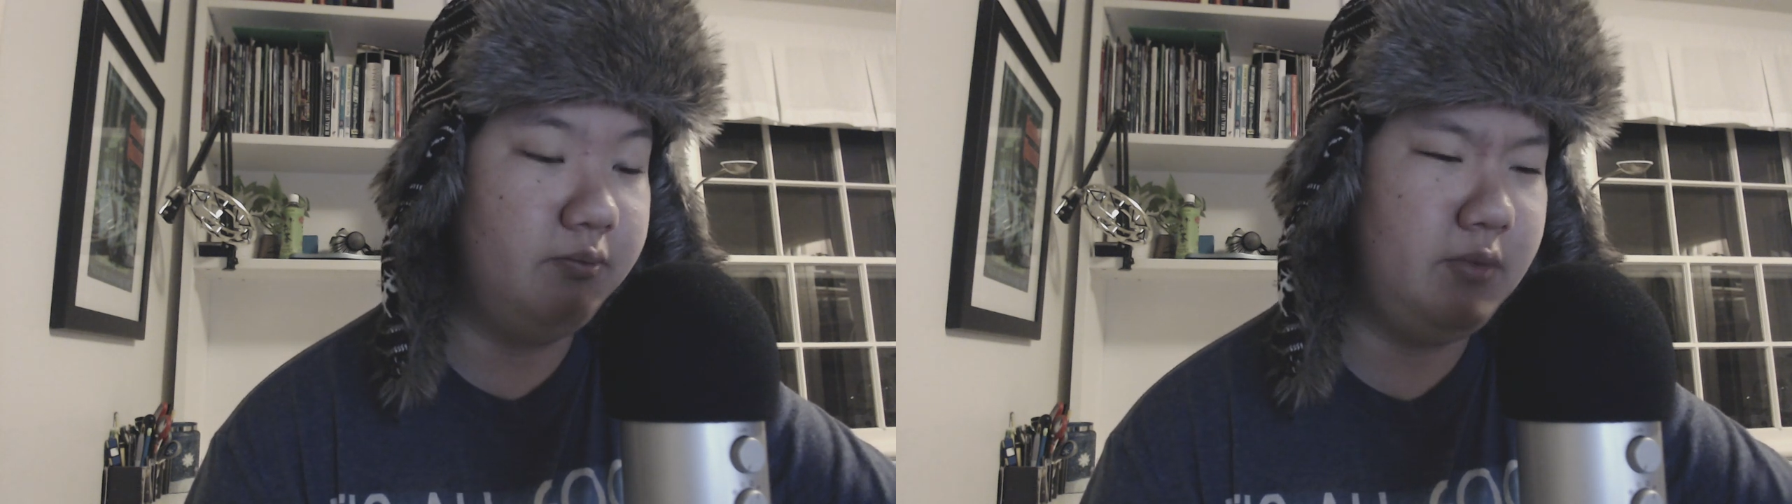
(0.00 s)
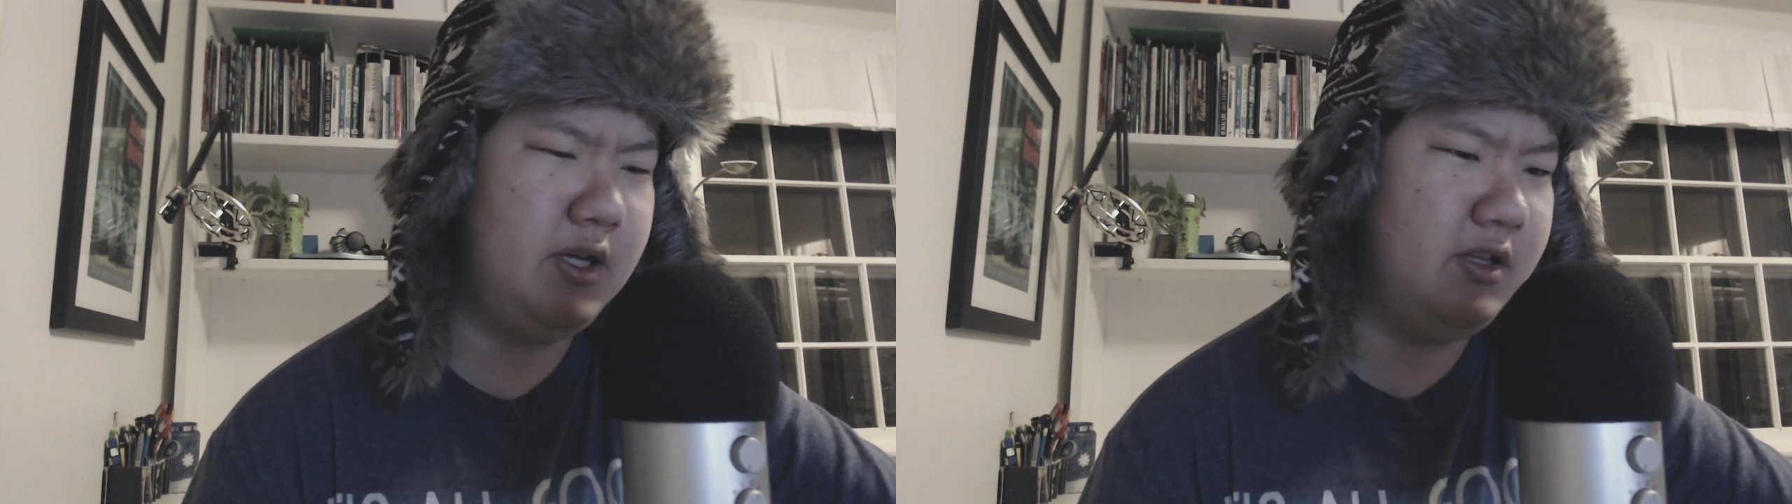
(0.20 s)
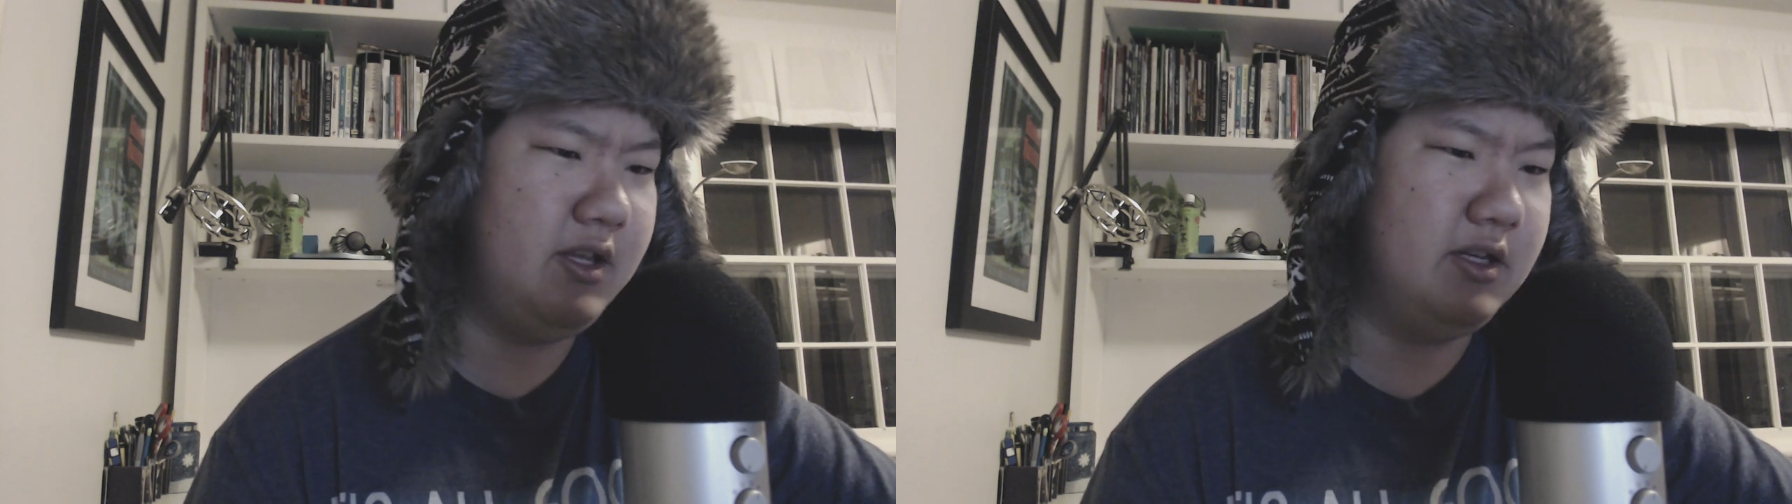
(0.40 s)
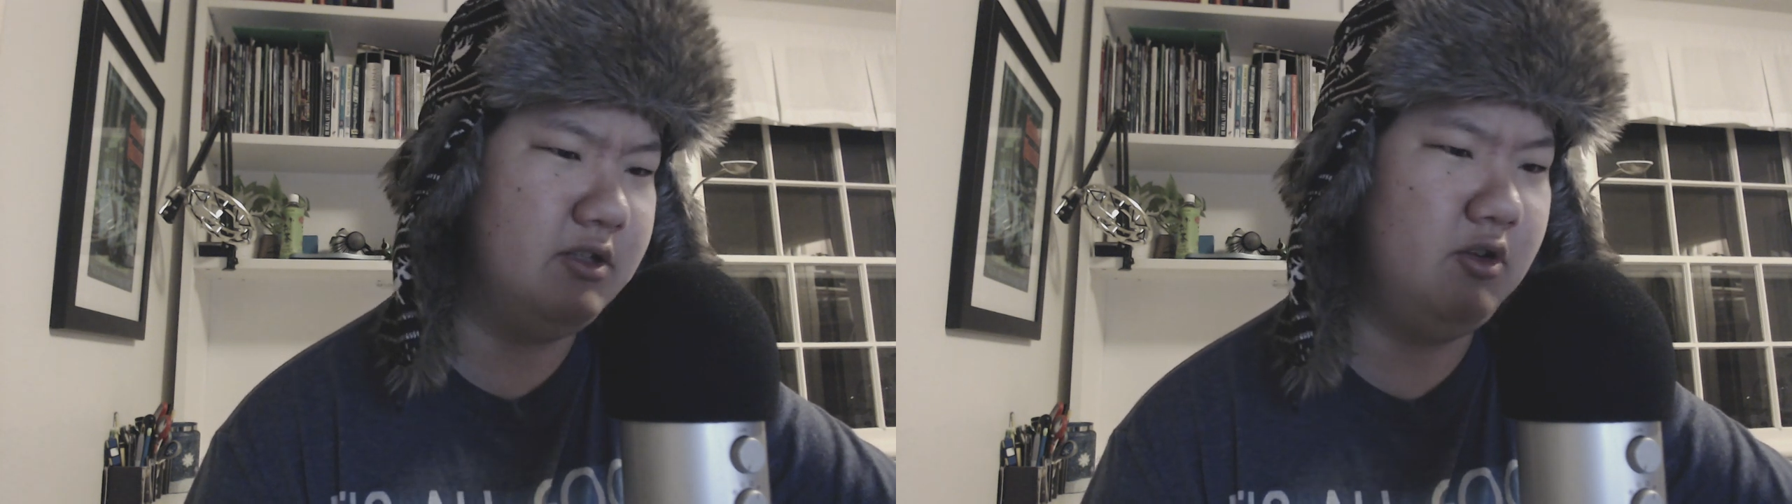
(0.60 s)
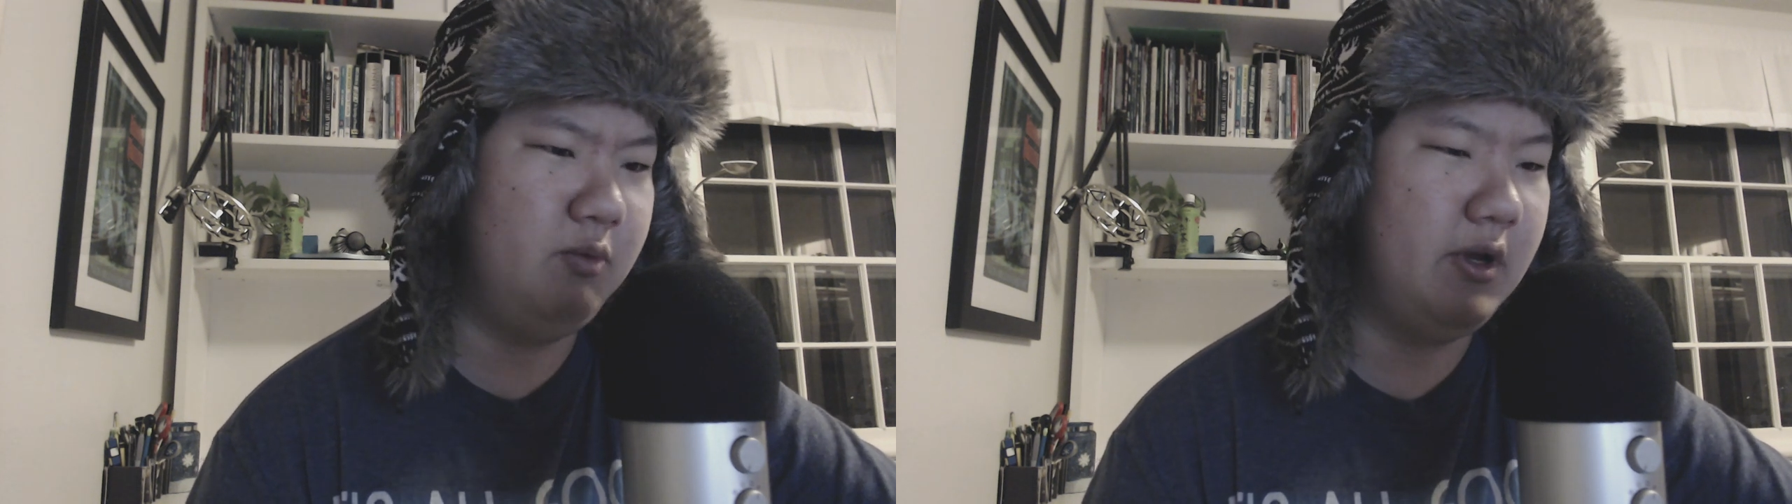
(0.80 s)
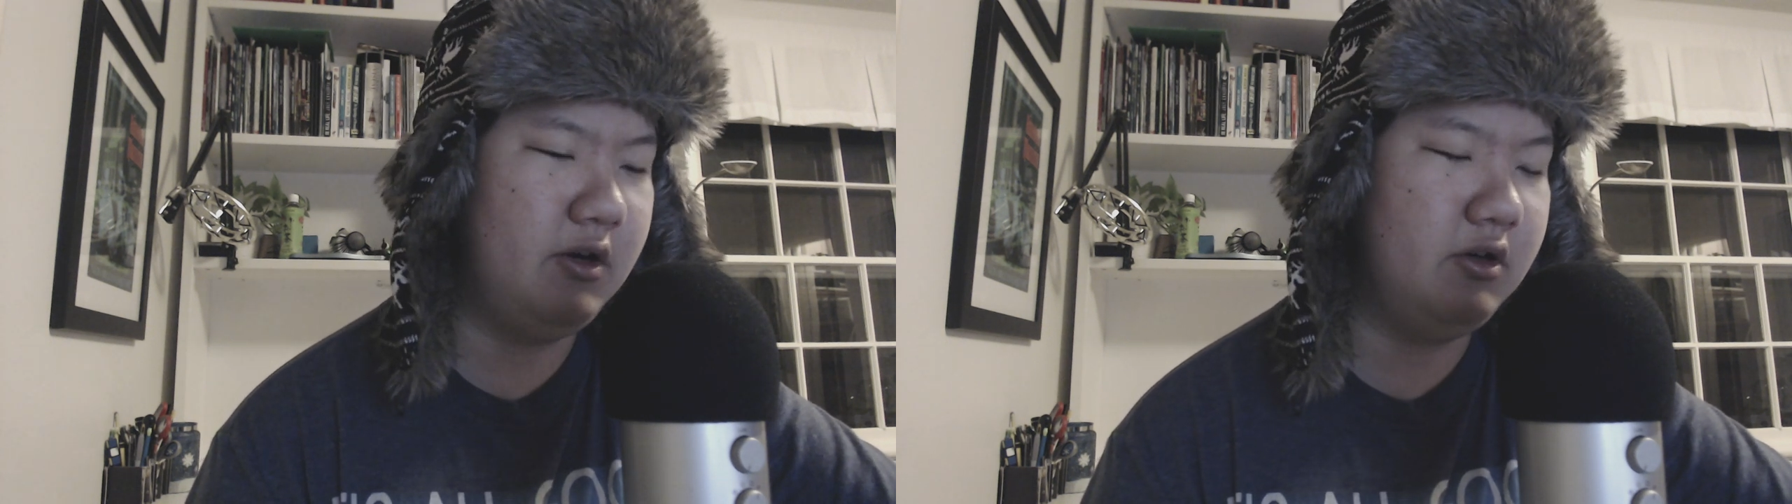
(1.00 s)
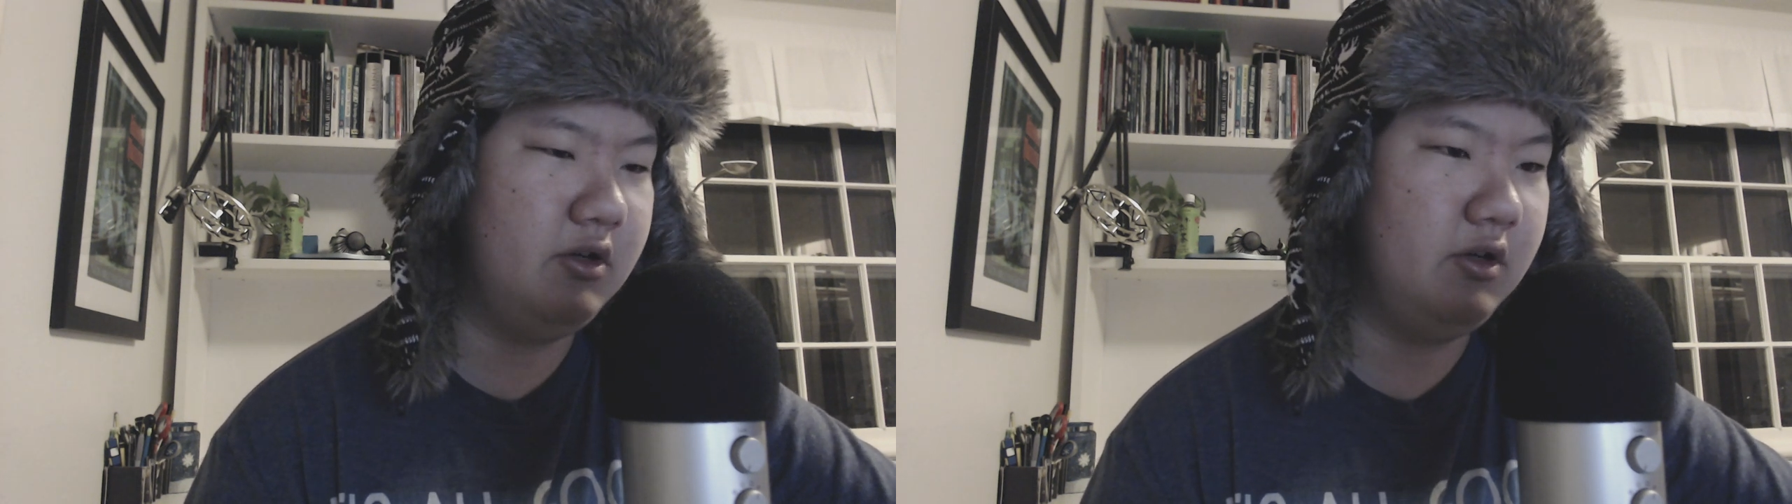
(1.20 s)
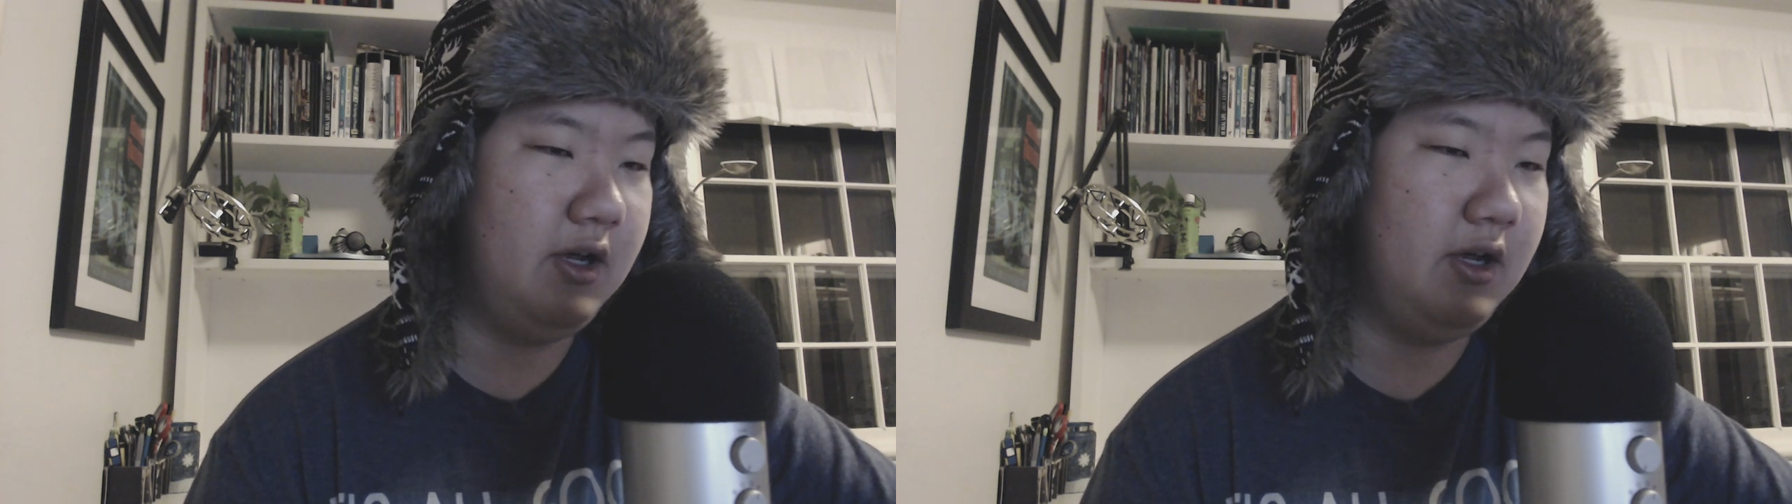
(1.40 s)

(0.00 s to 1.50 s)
make things a little better.